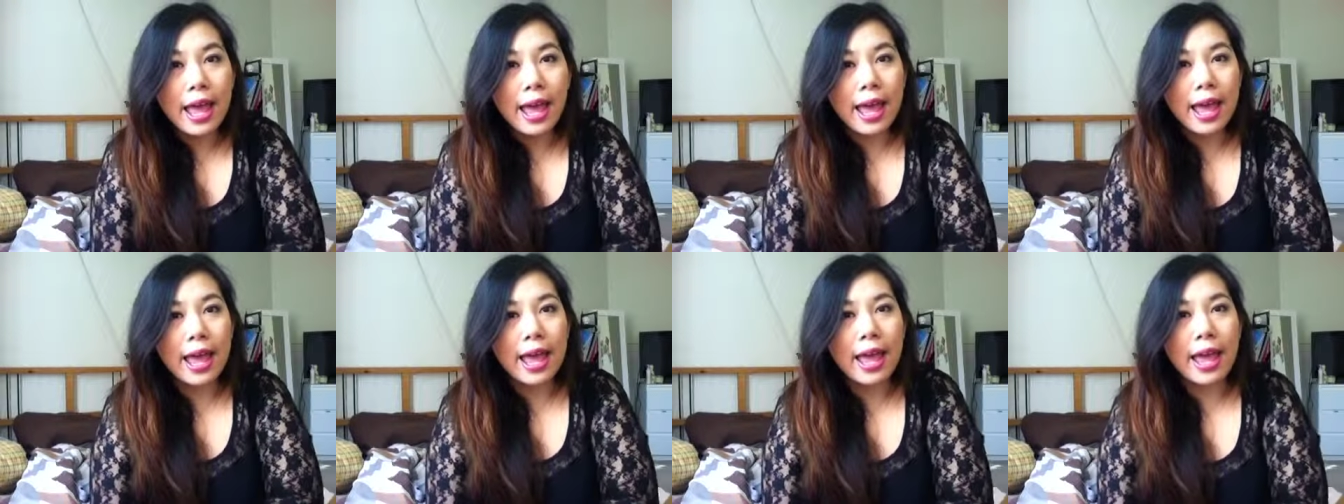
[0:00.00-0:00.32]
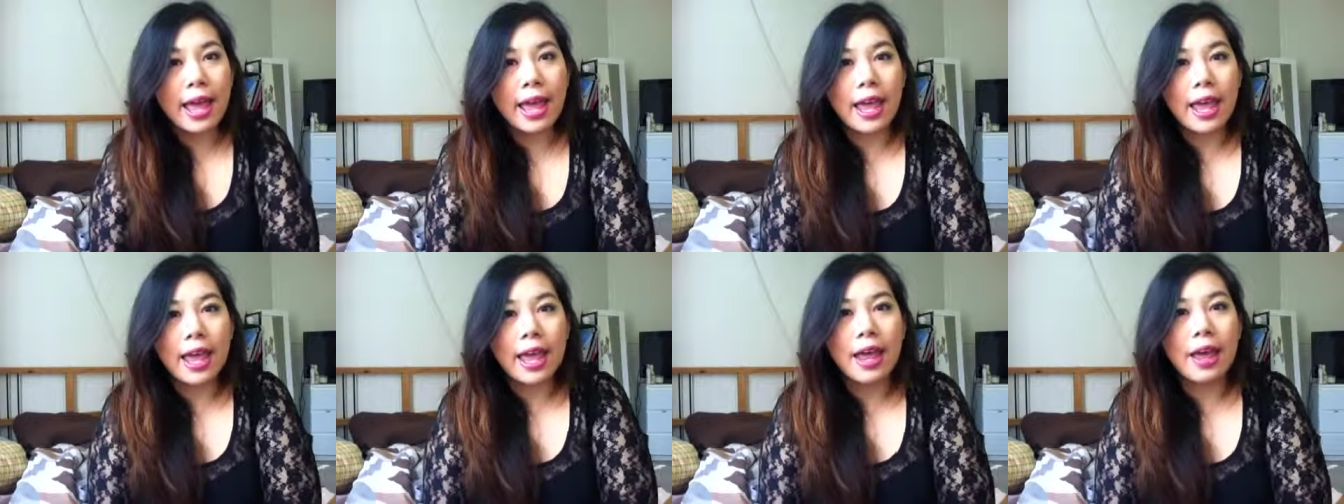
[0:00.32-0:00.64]

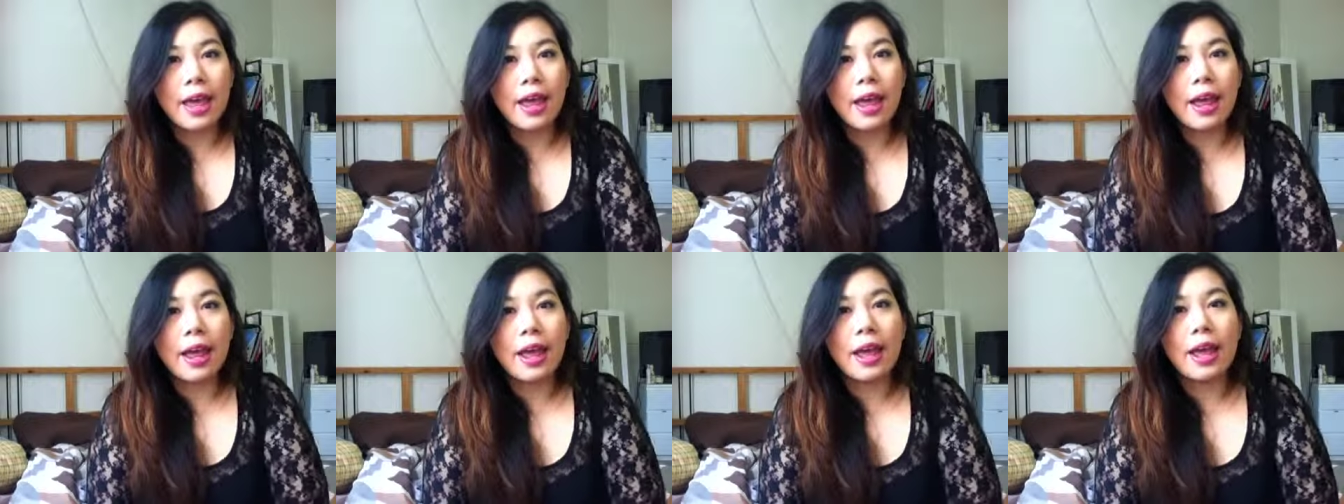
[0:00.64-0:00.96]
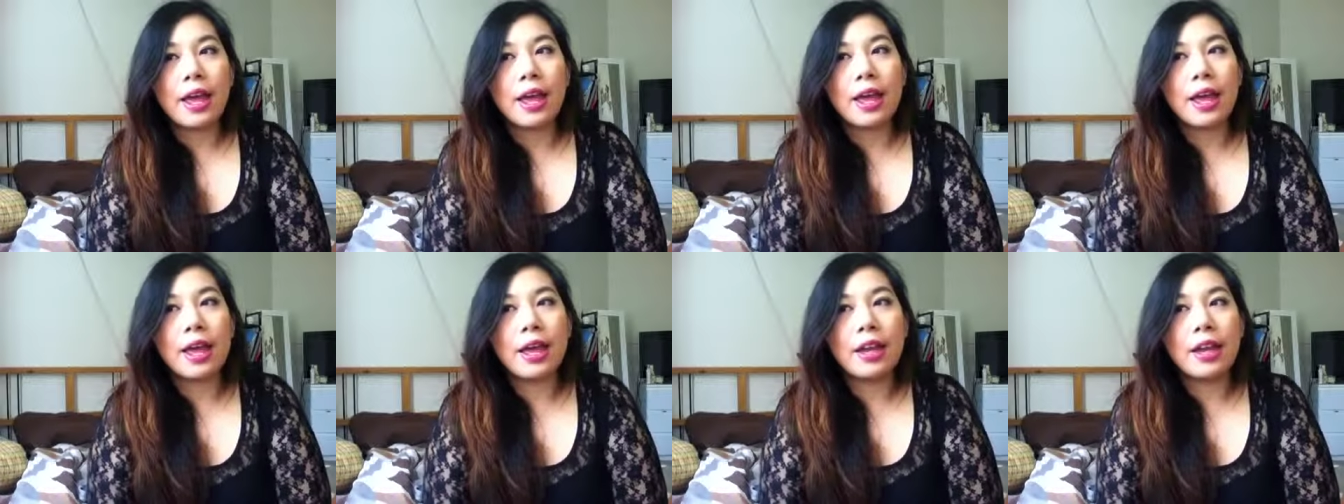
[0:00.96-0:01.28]
and,
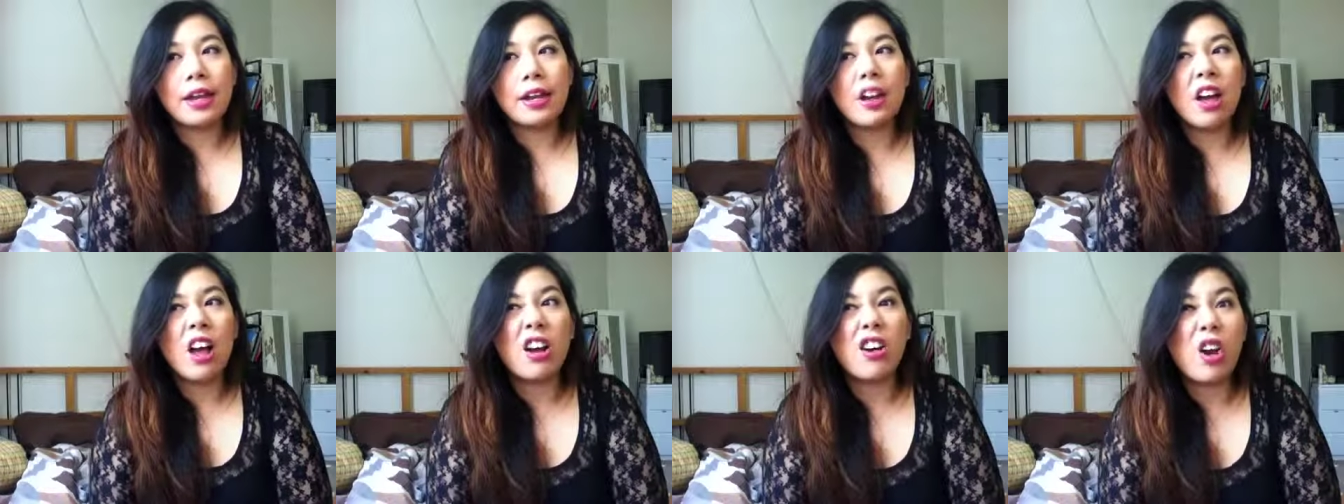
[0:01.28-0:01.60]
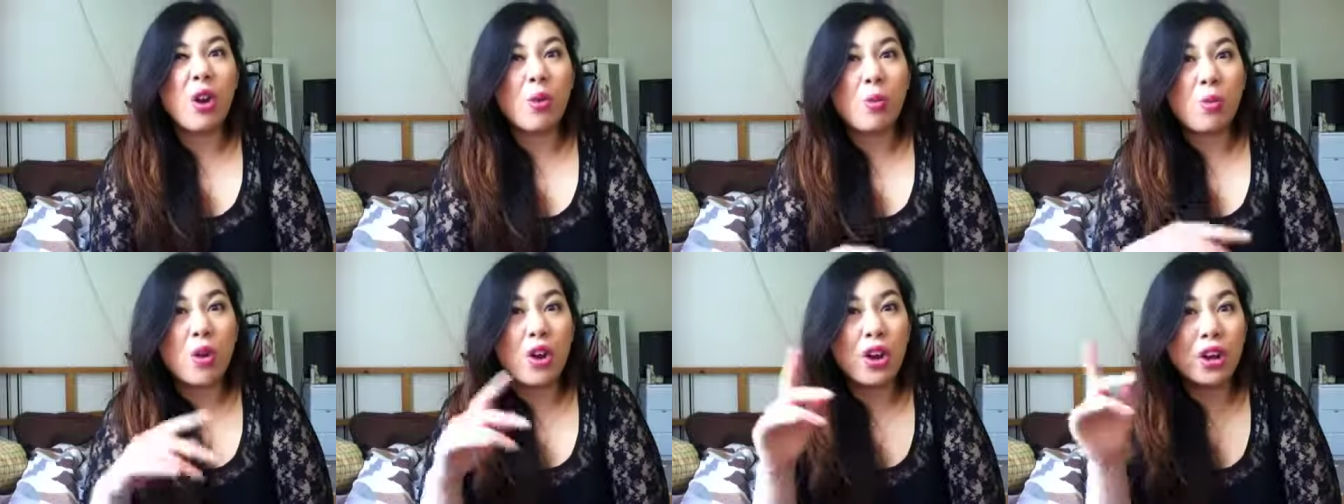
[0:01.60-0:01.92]
and um, I
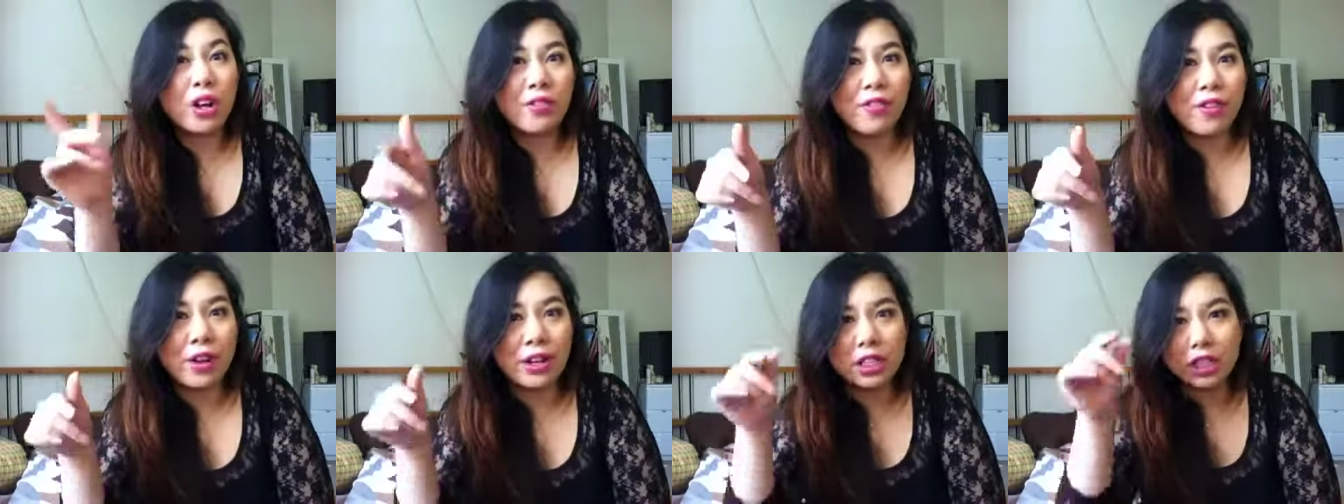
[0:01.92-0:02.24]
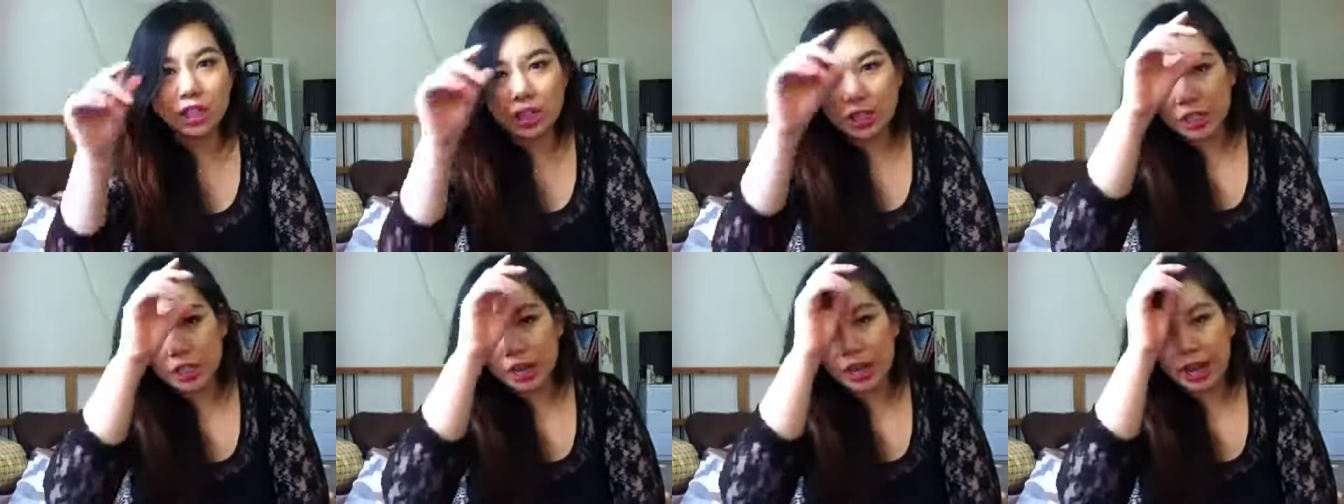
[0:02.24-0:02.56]
got work
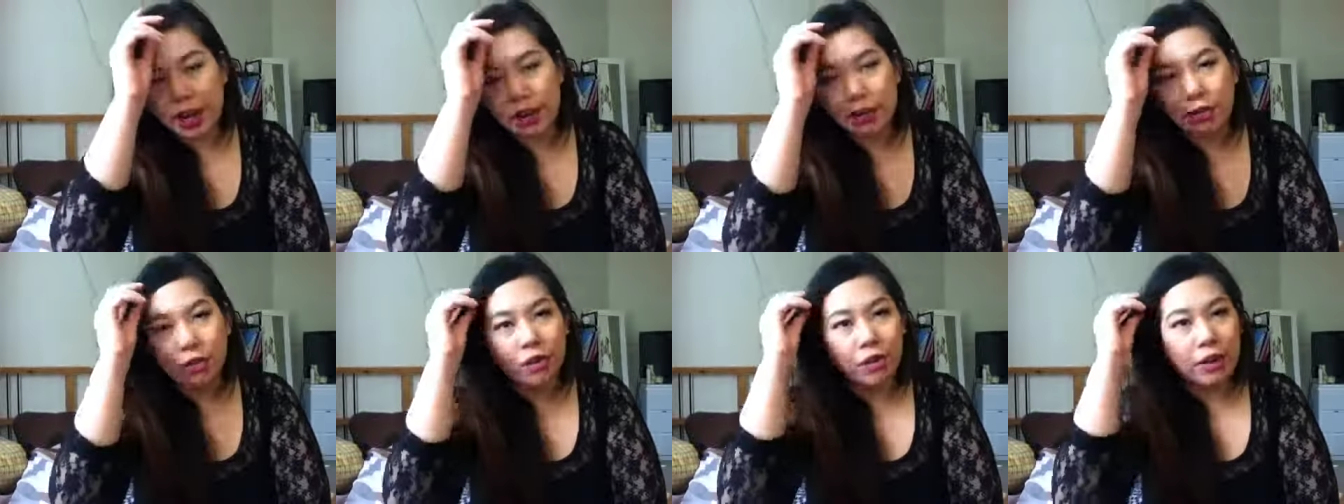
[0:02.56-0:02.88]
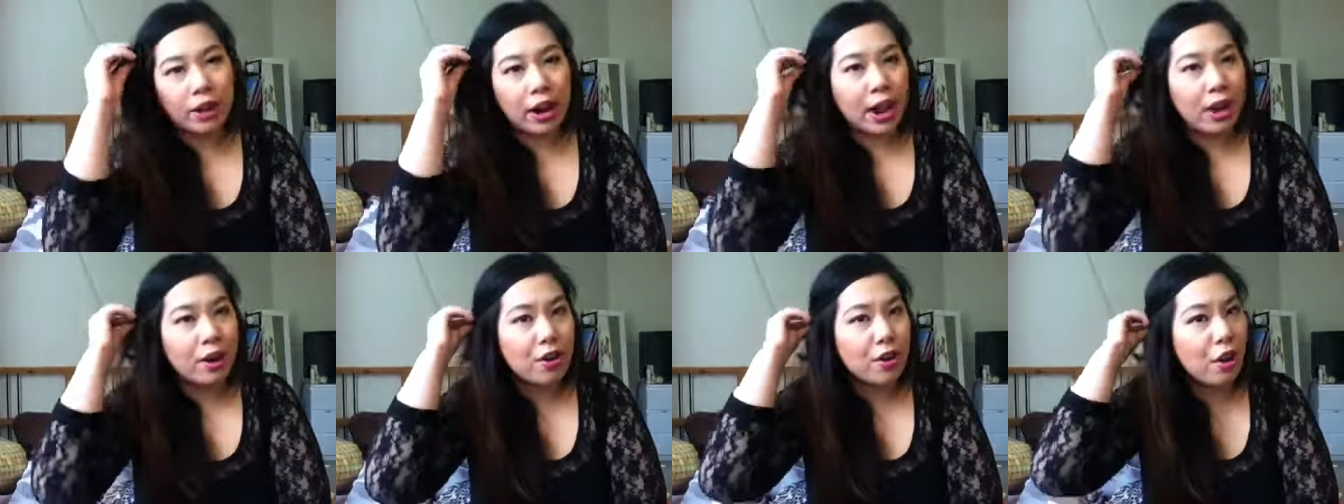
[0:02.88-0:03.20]
function later
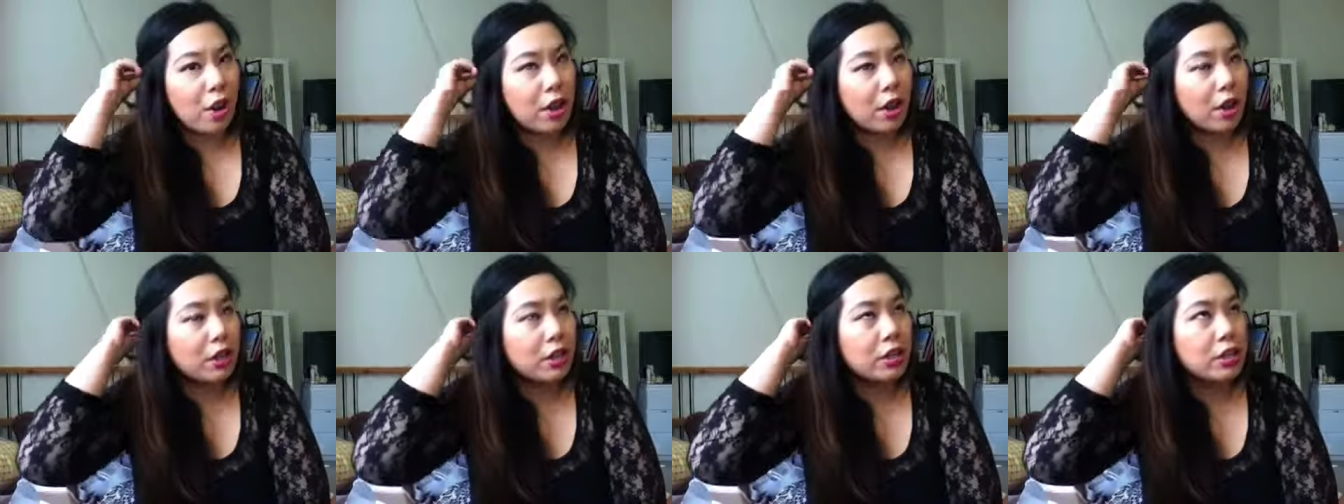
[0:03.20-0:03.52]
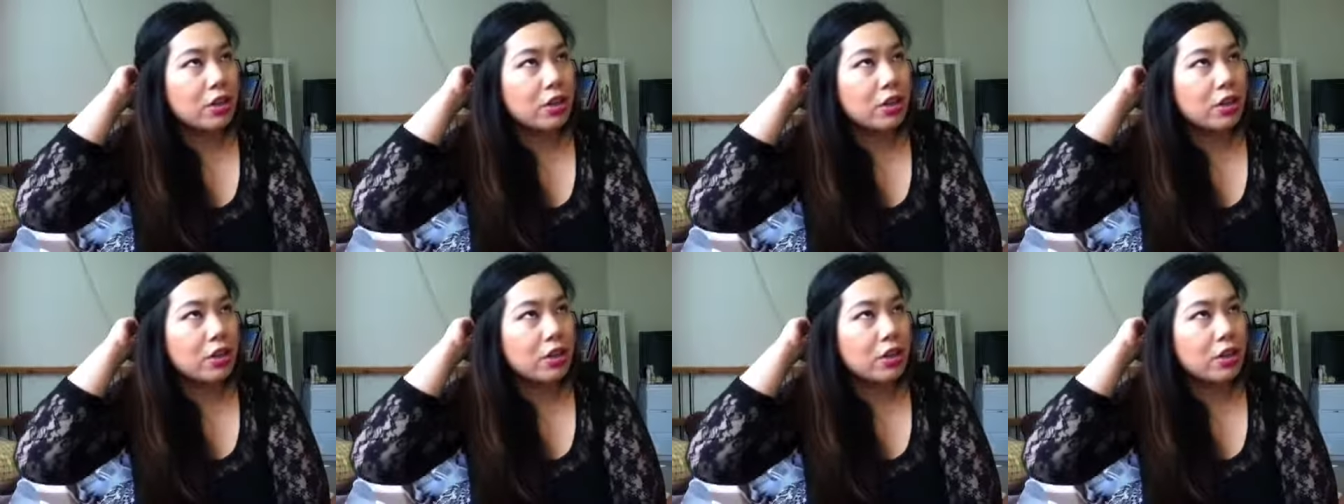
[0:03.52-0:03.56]
on that night